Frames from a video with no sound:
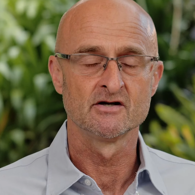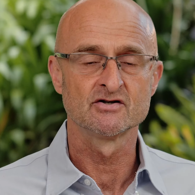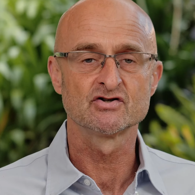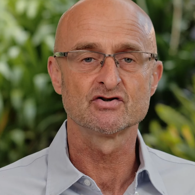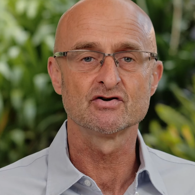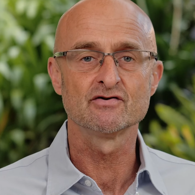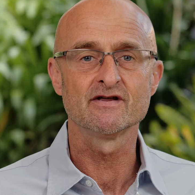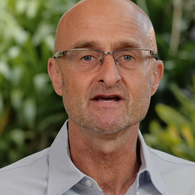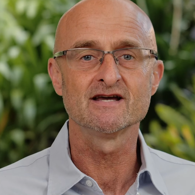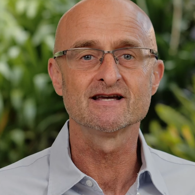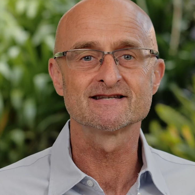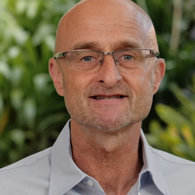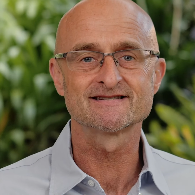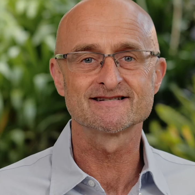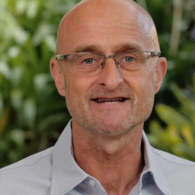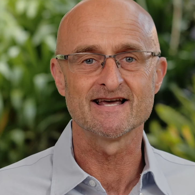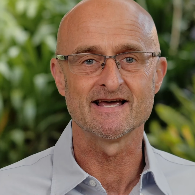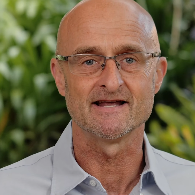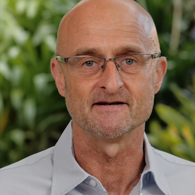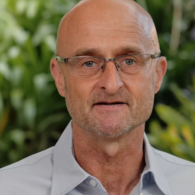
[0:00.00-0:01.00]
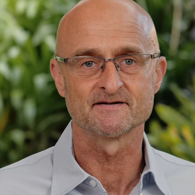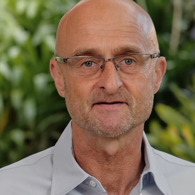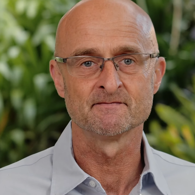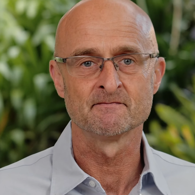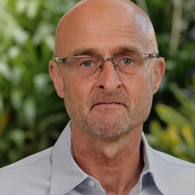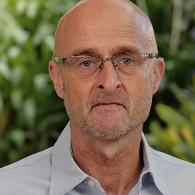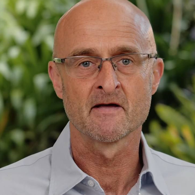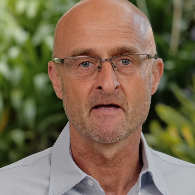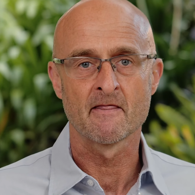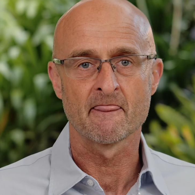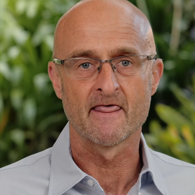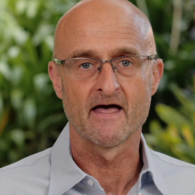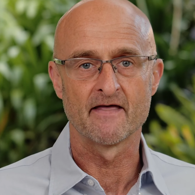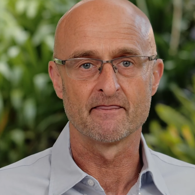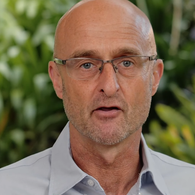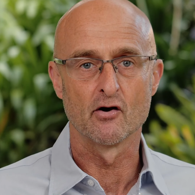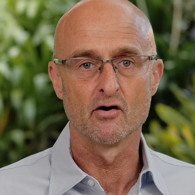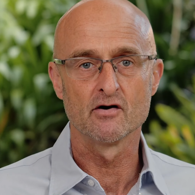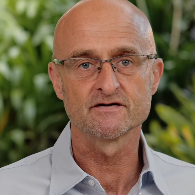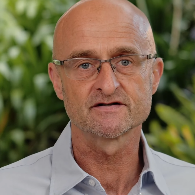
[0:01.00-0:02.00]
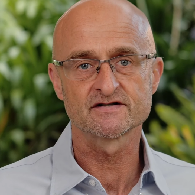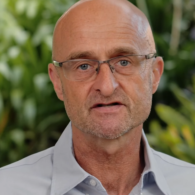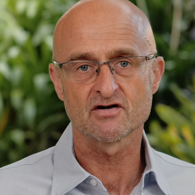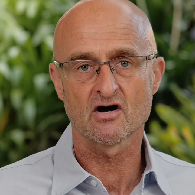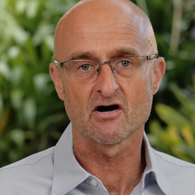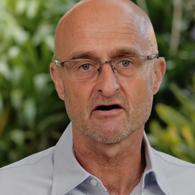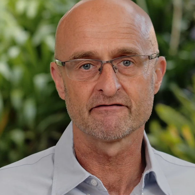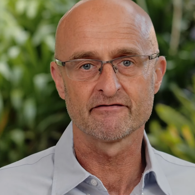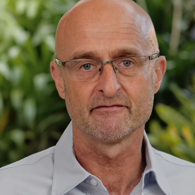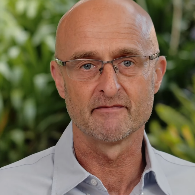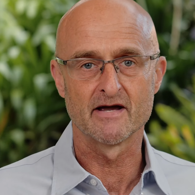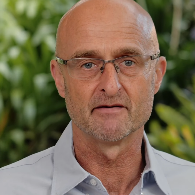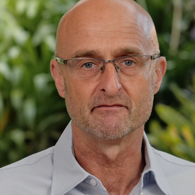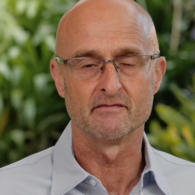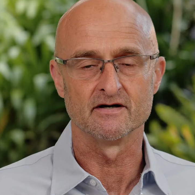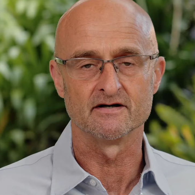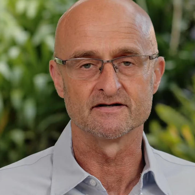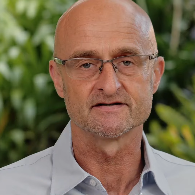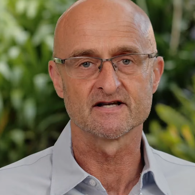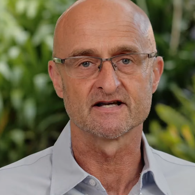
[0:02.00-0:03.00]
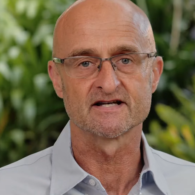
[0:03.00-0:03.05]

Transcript: to the extent that those staff members